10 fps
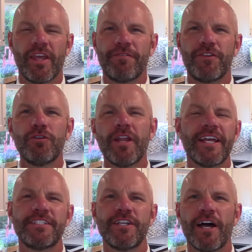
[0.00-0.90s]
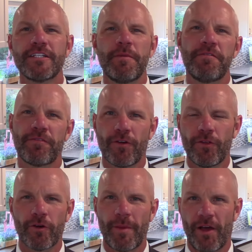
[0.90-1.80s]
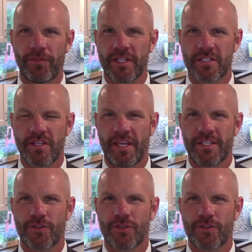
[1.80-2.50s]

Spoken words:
if you'd like to talk to me further about these things,